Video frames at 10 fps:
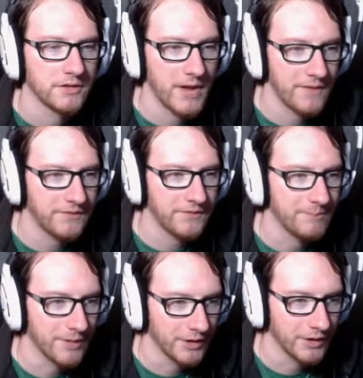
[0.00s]
we have to
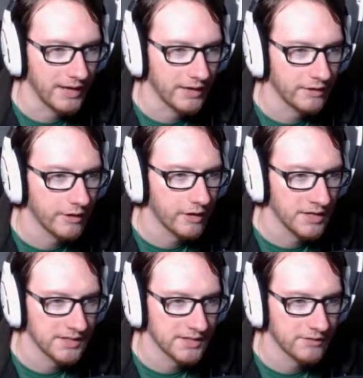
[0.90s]
keep building that. It
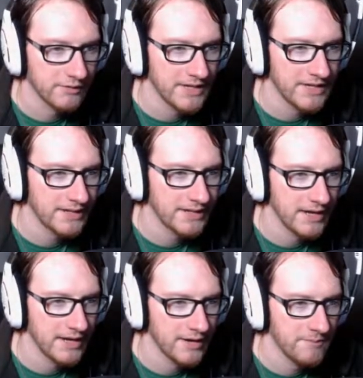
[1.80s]
costs 3
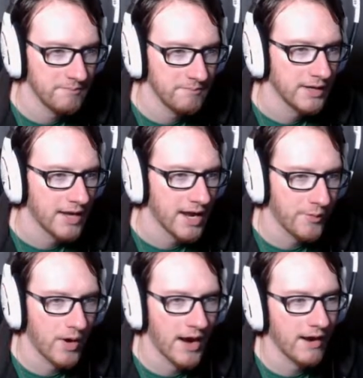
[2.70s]
titanium,
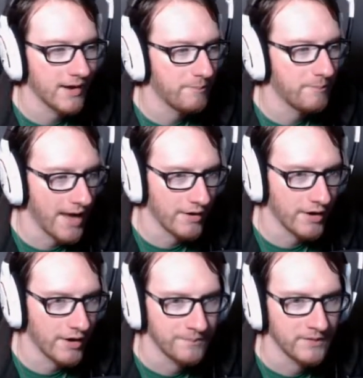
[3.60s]
copper wire, and a
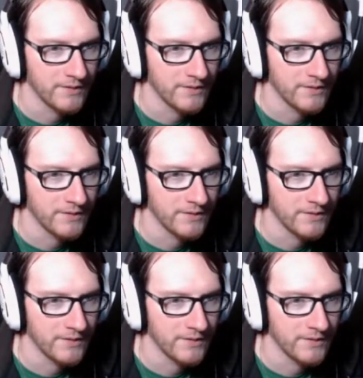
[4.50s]
battery.